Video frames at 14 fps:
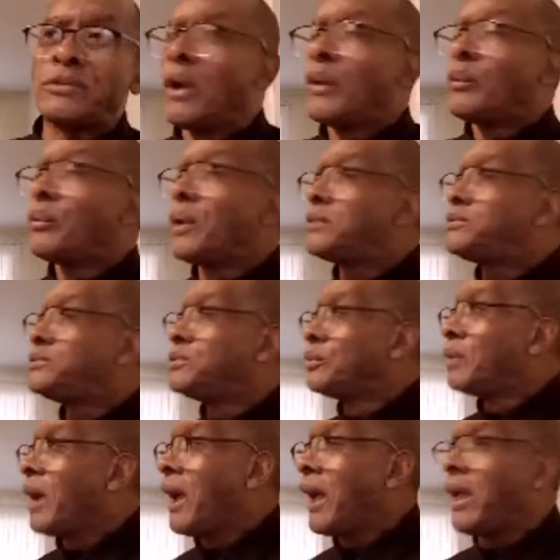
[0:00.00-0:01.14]
you,
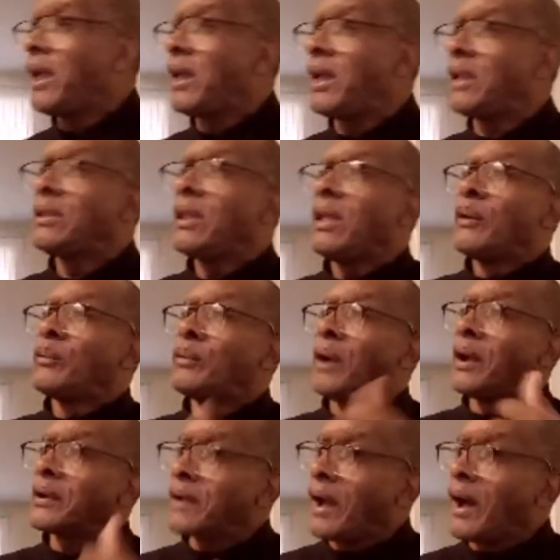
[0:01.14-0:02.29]
what you had,
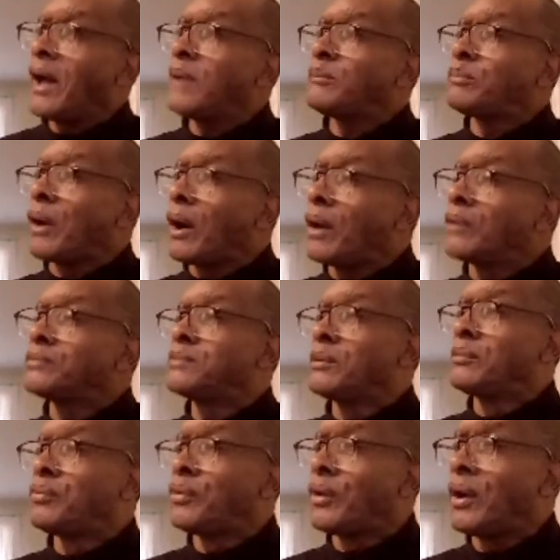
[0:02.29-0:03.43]
where God
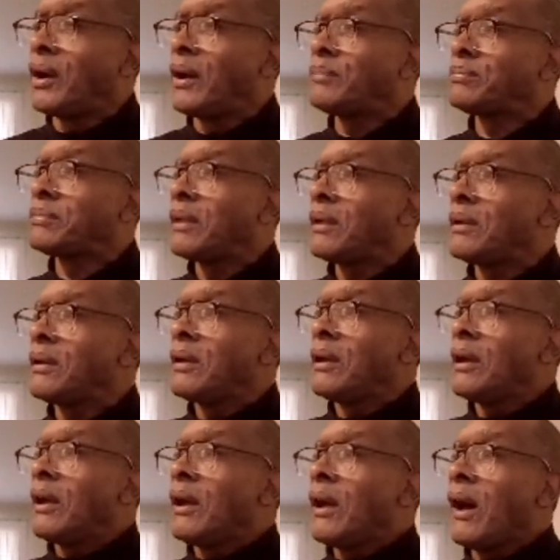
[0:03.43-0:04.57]
brought you from,
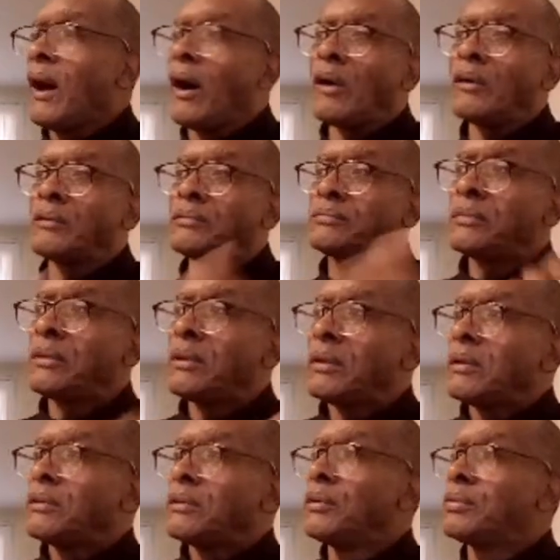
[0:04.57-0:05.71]
how
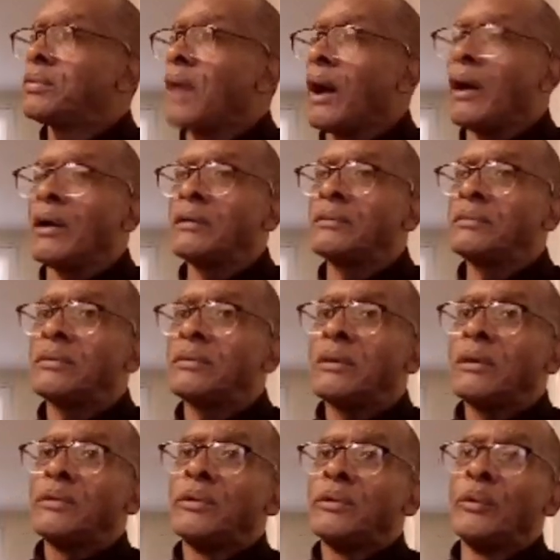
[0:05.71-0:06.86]
you thought
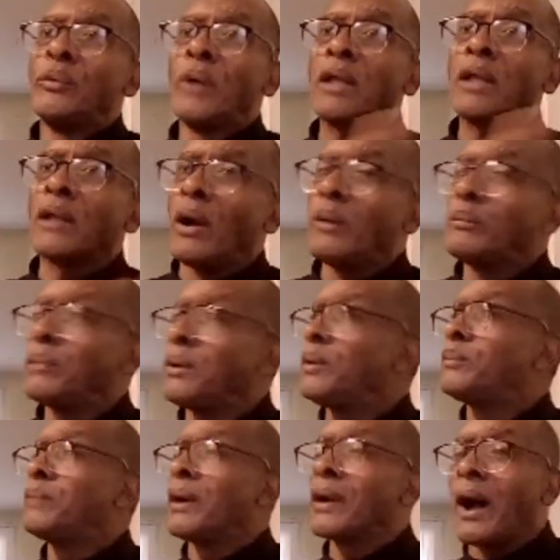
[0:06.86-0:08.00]
you were going to
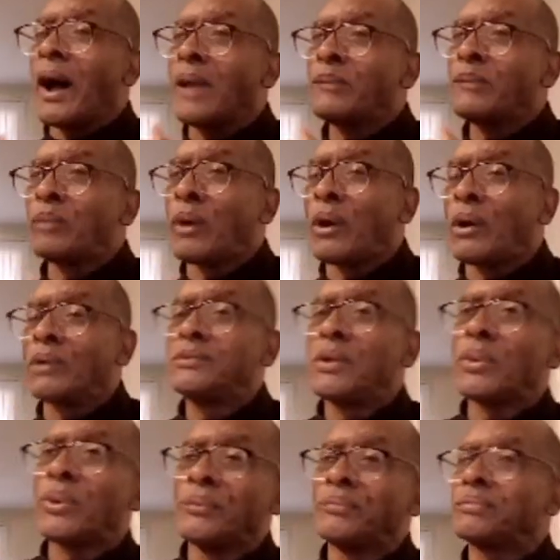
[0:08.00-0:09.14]
be, but God brought
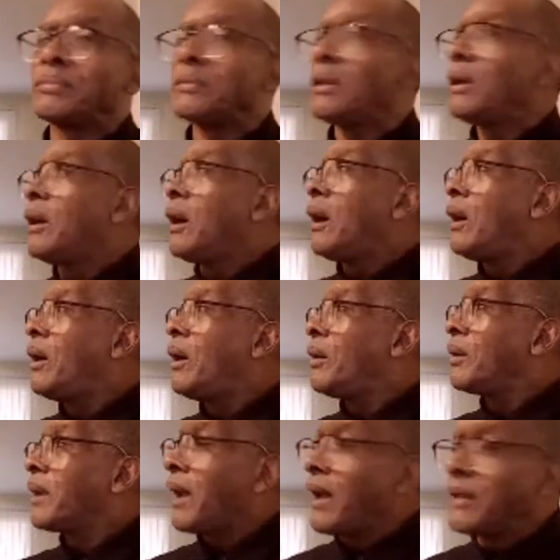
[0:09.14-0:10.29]
you through.
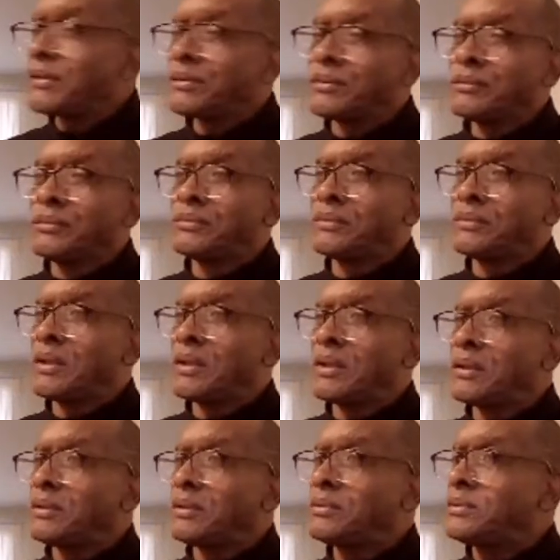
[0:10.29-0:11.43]
All you got to do
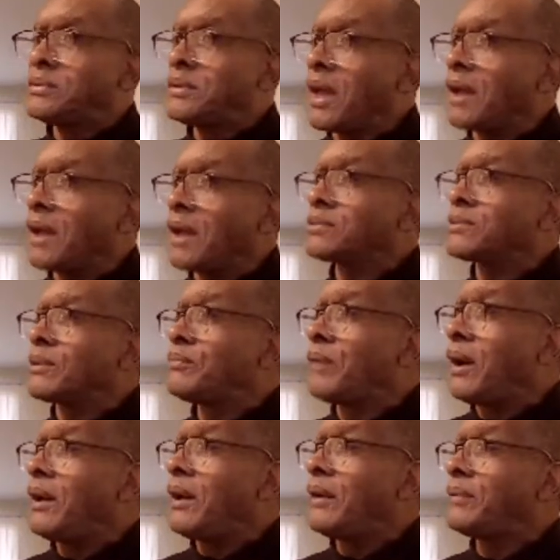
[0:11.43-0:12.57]
is
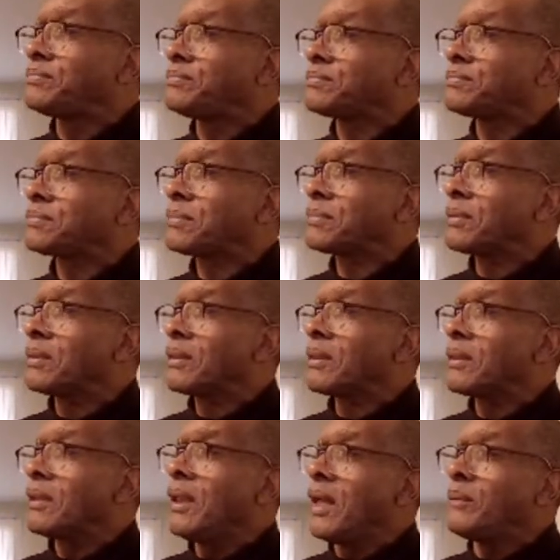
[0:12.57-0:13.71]
testify.
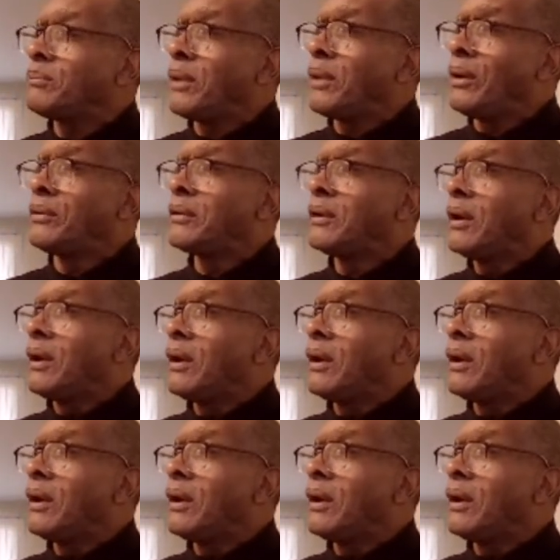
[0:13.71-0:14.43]
Let them know